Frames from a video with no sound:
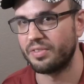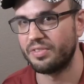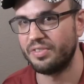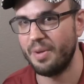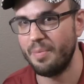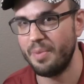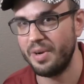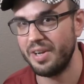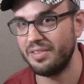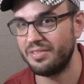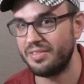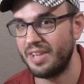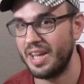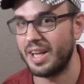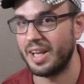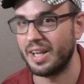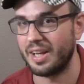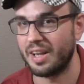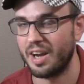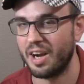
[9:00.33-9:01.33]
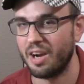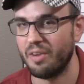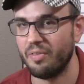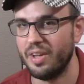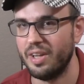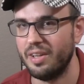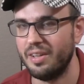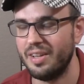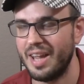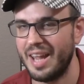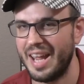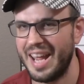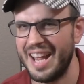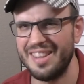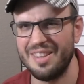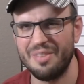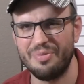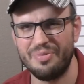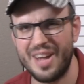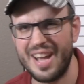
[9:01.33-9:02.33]
somebody's taken care of it,
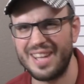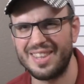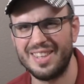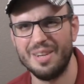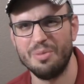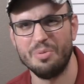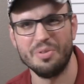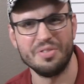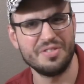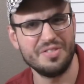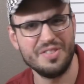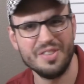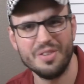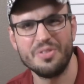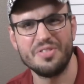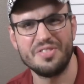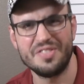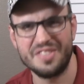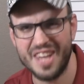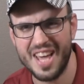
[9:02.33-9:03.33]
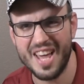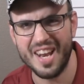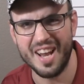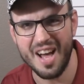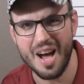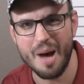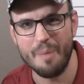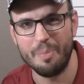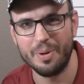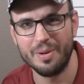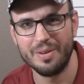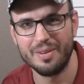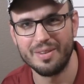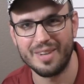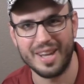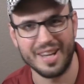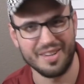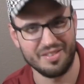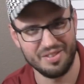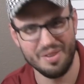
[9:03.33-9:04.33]
and the fact that it was still set up
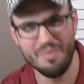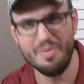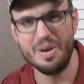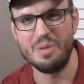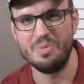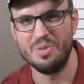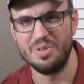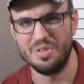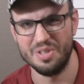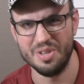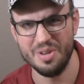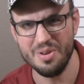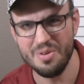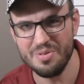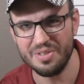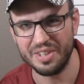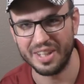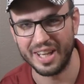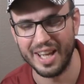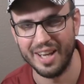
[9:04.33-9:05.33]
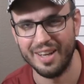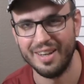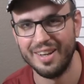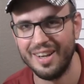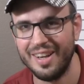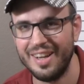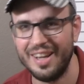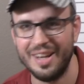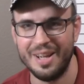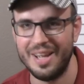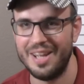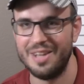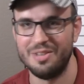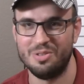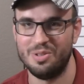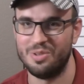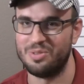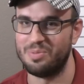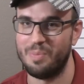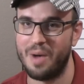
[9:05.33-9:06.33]
like somebody was using it,
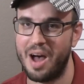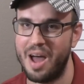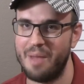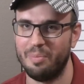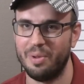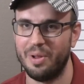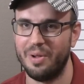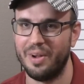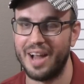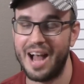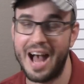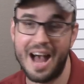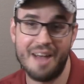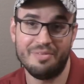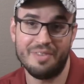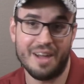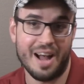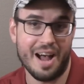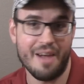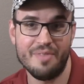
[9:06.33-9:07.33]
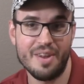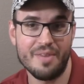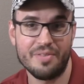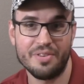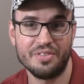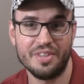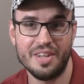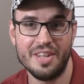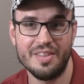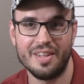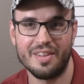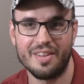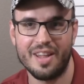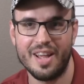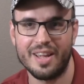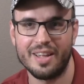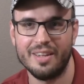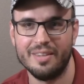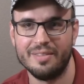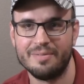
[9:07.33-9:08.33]
it's just mind-blowing. I've never seen anything
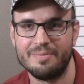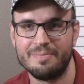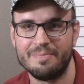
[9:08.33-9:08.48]
like it.